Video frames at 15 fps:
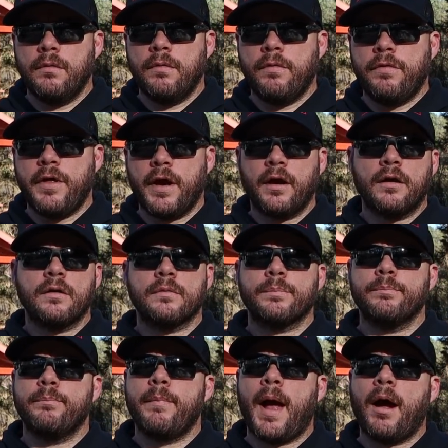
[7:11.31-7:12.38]
their
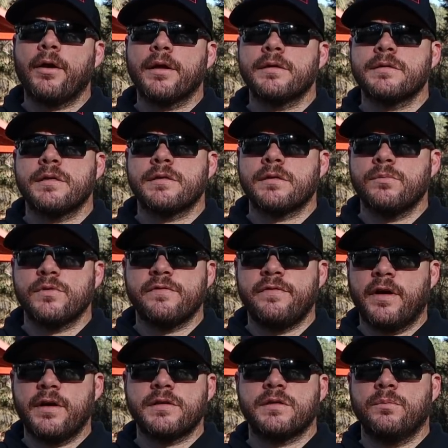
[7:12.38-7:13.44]
mounting system is
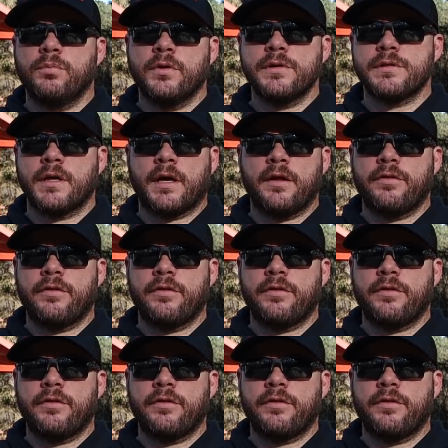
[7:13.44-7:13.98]
very simplistic.